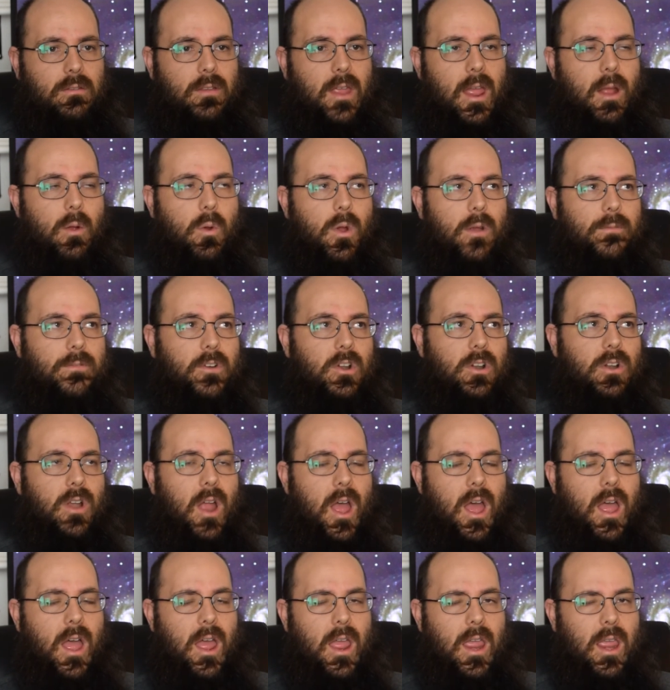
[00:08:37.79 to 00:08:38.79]
However,
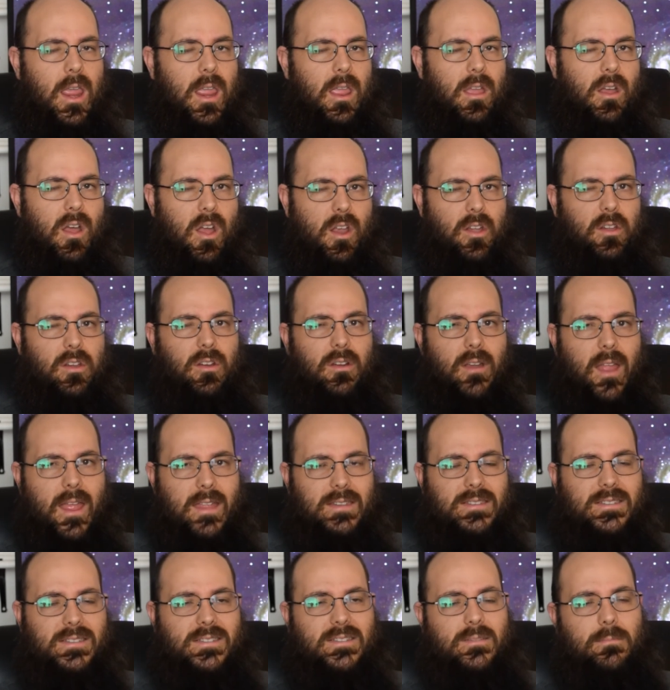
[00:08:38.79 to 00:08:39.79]
I
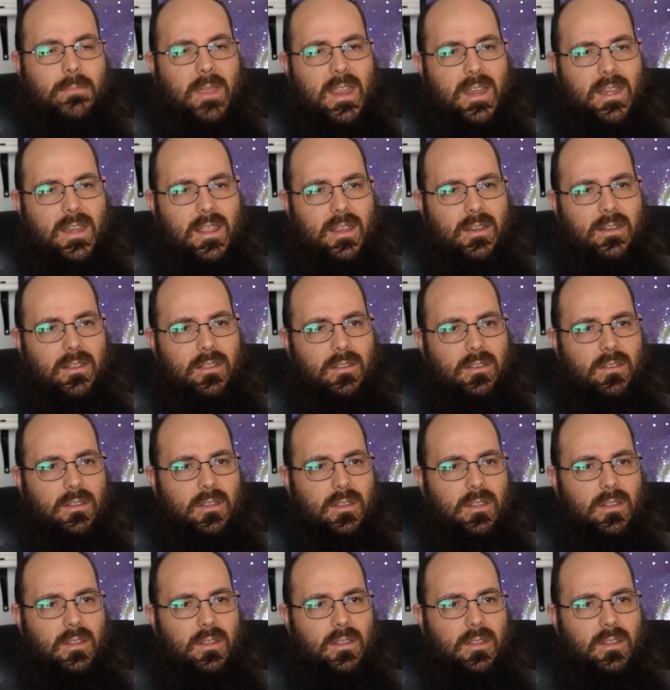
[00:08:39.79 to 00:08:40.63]
underestimated